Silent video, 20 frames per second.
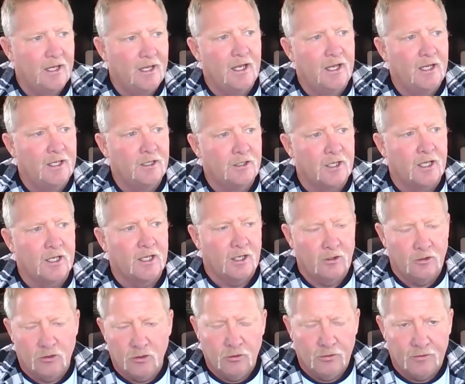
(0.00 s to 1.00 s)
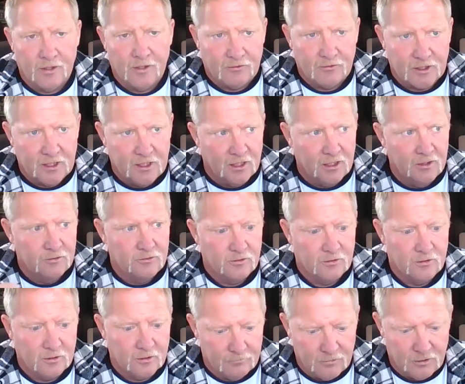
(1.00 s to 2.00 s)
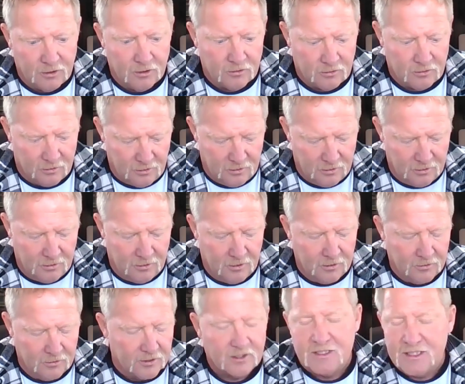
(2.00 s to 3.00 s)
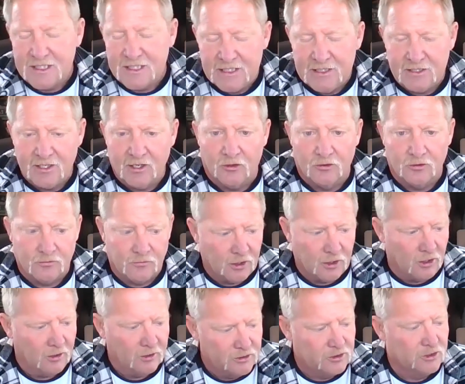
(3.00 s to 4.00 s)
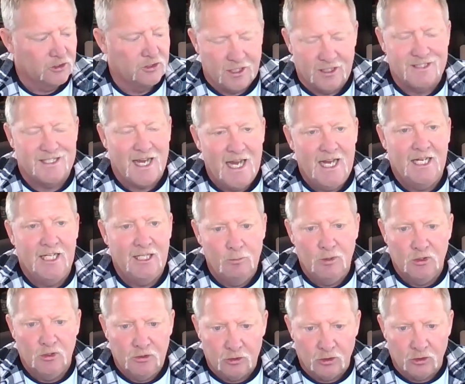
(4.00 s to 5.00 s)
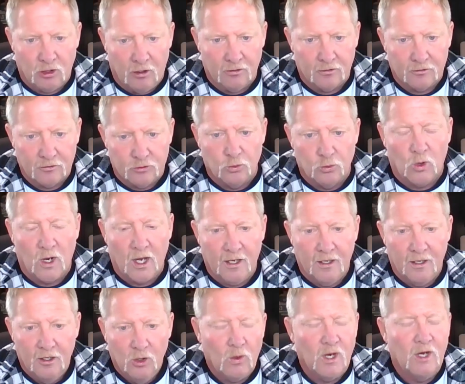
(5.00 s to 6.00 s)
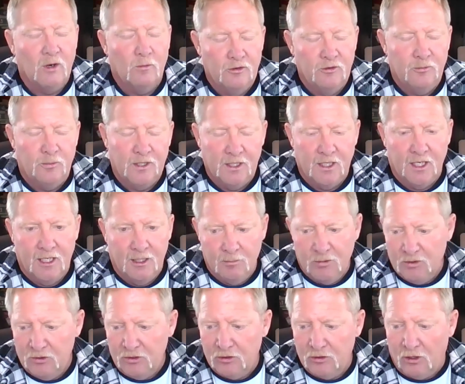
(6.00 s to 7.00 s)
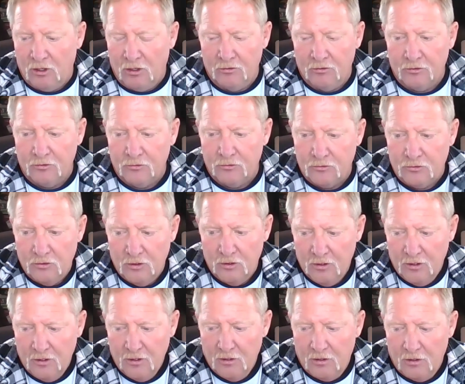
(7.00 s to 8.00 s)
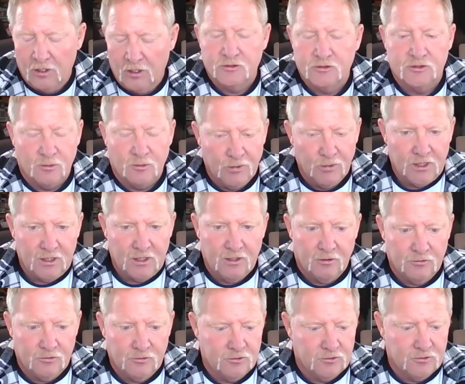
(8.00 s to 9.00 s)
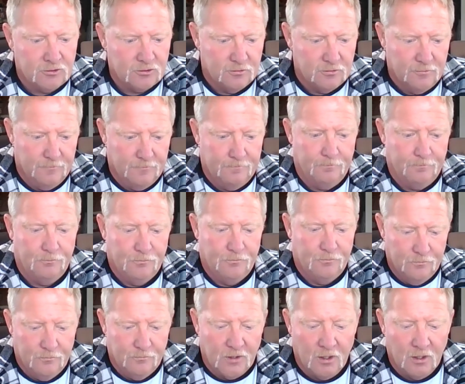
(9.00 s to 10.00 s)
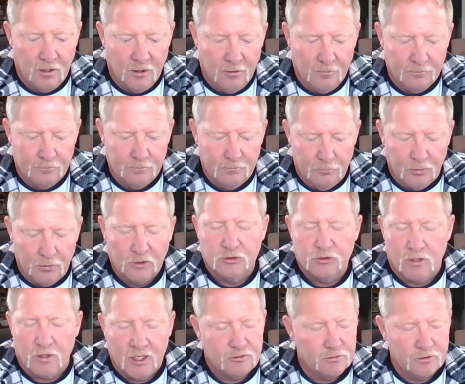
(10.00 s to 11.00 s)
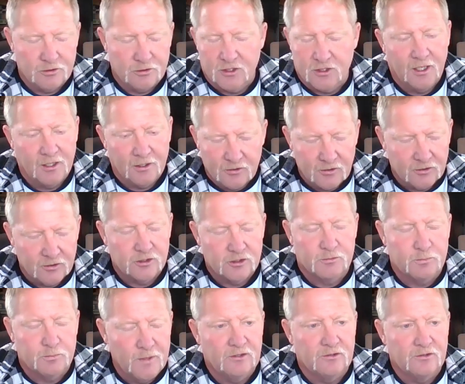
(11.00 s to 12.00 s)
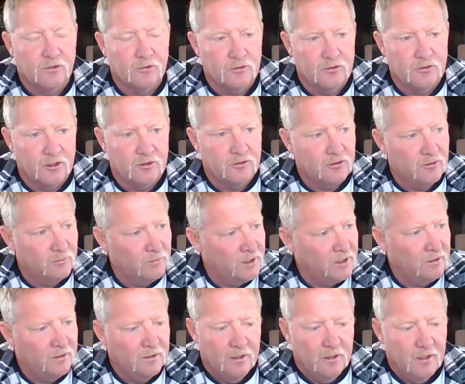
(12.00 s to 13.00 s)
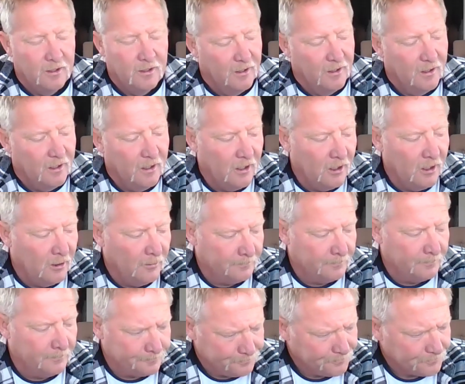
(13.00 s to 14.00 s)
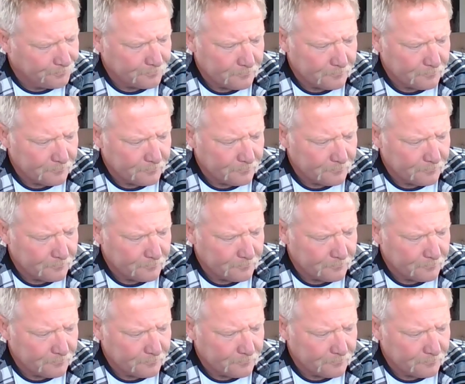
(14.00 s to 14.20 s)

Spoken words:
and you don't even have to get into the details of it all. It's $80 million. Why are we spending $80 million on somebody else's postgraduate studies? It just makes no sense to me. Um,